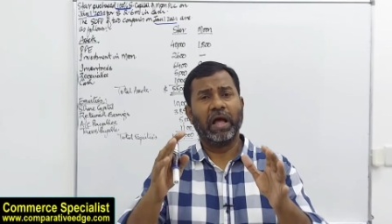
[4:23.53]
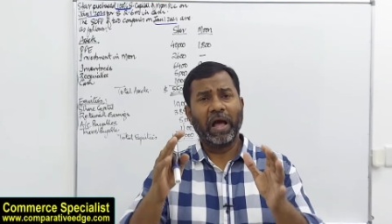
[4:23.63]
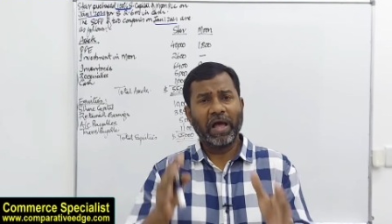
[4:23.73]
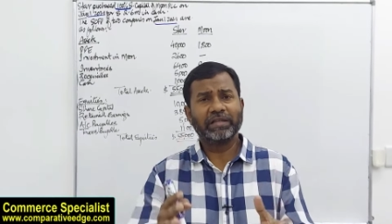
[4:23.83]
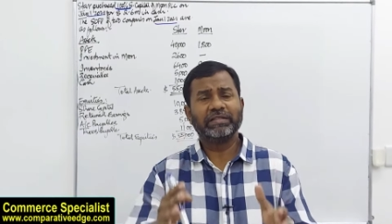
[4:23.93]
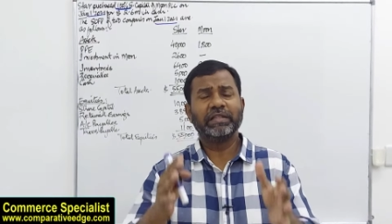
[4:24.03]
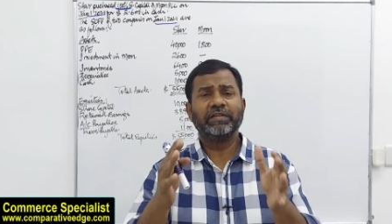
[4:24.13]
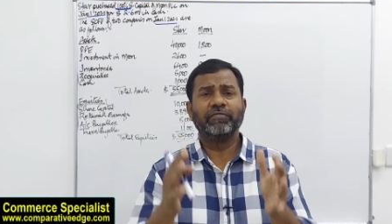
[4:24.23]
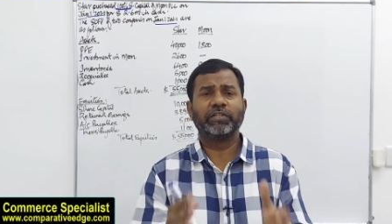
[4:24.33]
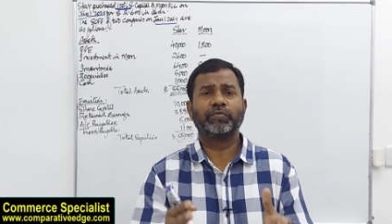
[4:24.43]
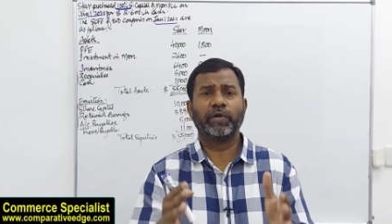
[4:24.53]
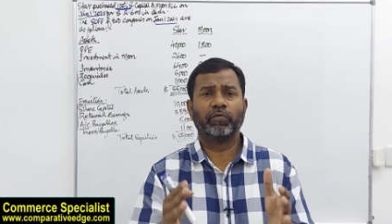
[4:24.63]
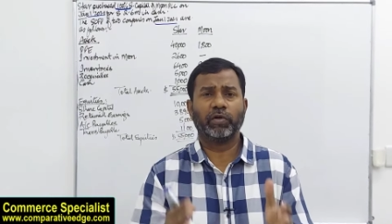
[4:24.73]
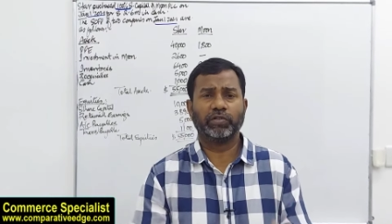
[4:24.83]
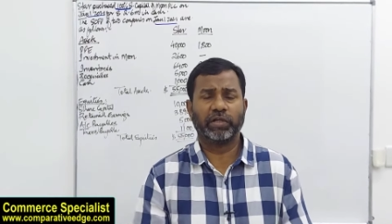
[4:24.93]
as the
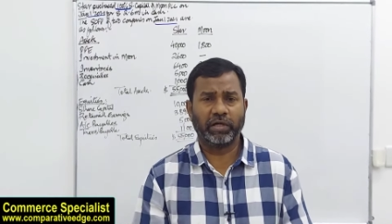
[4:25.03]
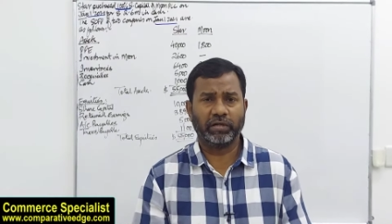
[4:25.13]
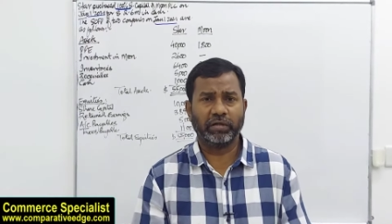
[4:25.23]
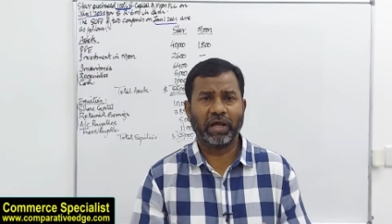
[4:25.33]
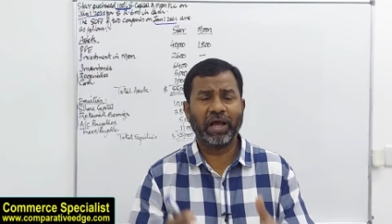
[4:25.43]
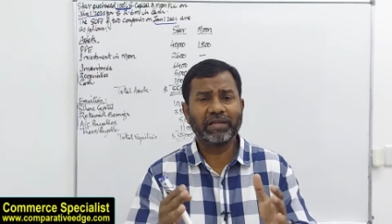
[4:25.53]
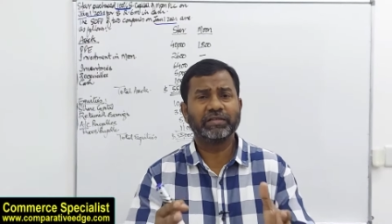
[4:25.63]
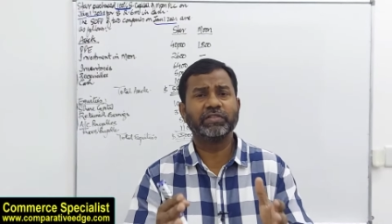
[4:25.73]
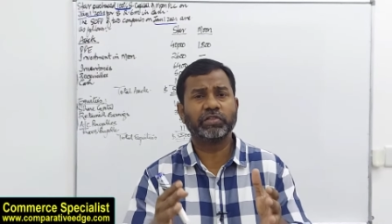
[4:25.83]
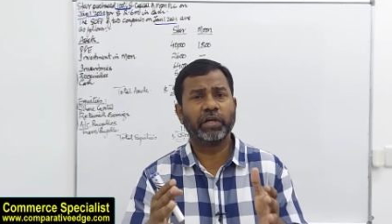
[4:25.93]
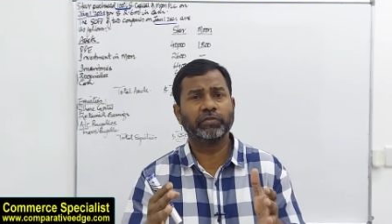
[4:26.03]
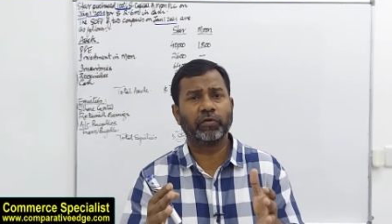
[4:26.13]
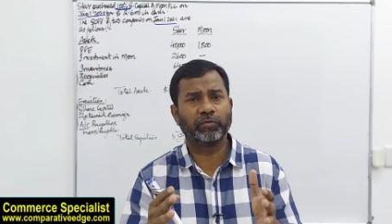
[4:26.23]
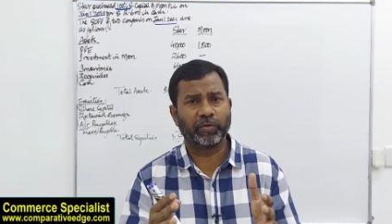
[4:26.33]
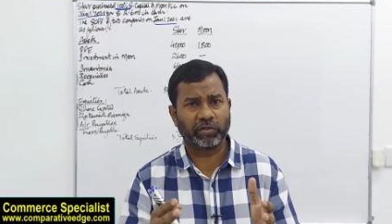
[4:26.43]
investment was done as the shares
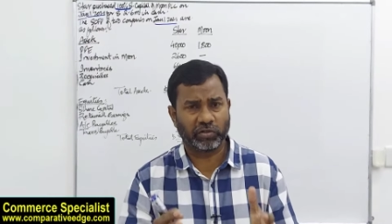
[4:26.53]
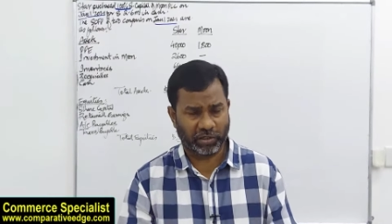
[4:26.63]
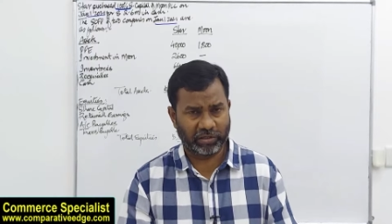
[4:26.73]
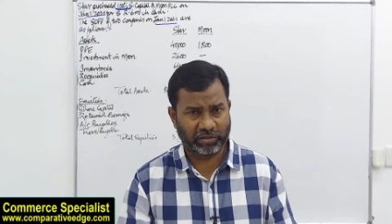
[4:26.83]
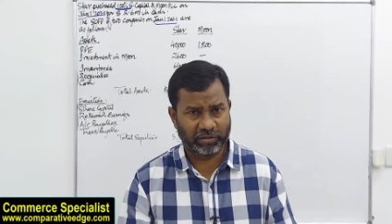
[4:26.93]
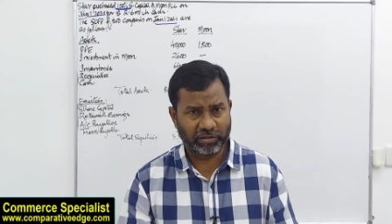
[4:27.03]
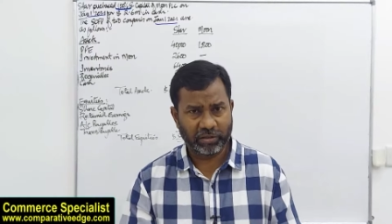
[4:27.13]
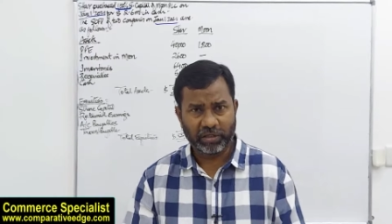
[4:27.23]
were purchased